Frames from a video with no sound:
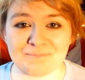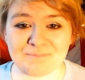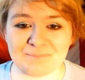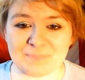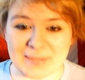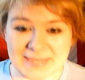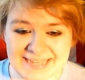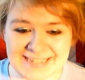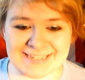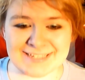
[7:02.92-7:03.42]

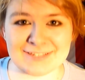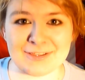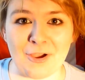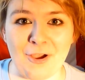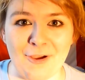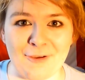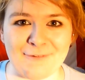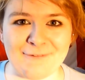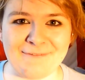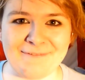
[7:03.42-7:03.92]
Peace
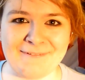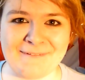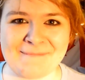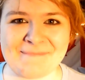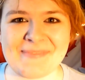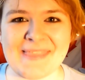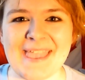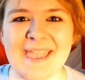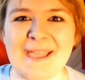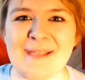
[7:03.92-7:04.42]
off.
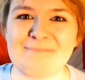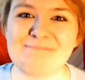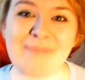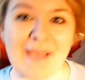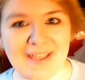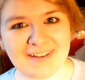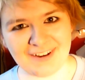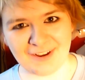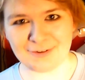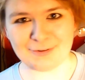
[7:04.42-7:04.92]

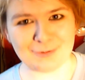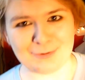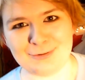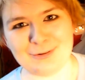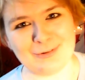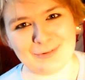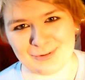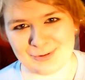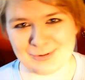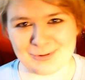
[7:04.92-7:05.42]
Bada do
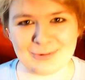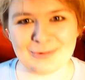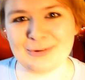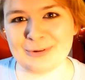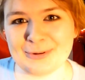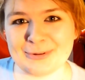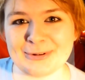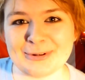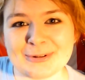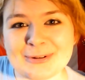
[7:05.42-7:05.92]
do do do
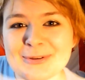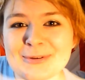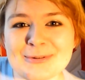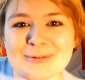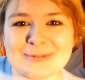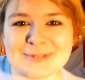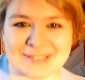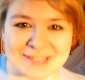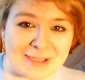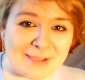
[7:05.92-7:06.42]
do do do.
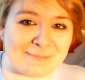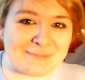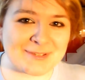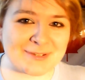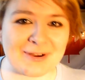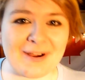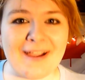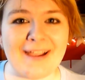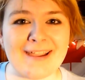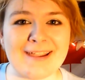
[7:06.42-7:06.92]

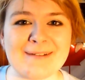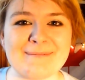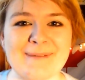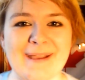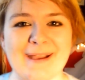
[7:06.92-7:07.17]
Subscribe.